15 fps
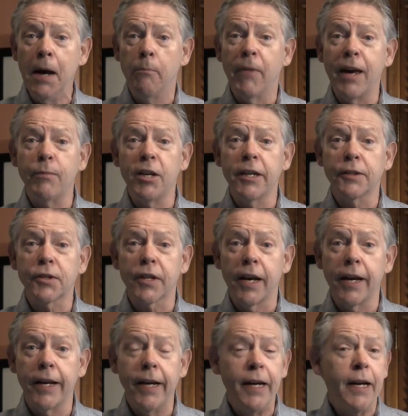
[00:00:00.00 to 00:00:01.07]
Maybe it's
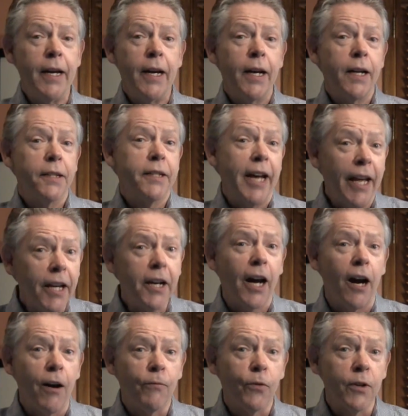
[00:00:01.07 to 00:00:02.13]
a
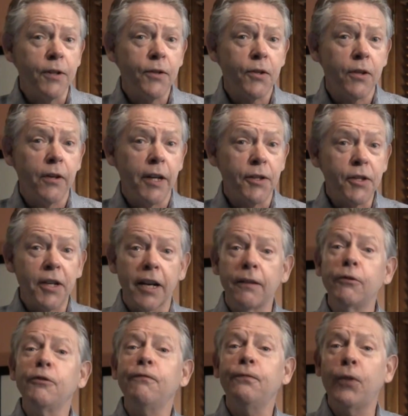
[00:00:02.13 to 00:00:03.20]
teleconference instead
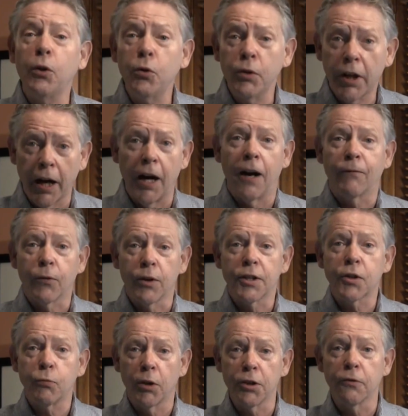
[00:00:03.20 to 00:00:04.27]
of a phone
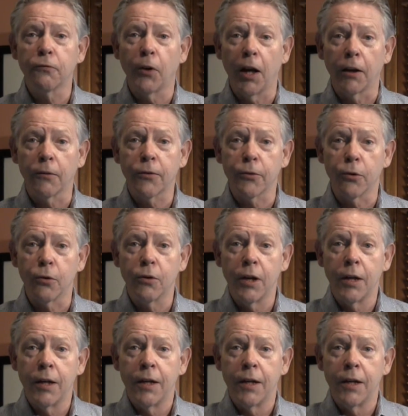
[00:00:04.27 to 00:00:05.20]
conference when you follow through.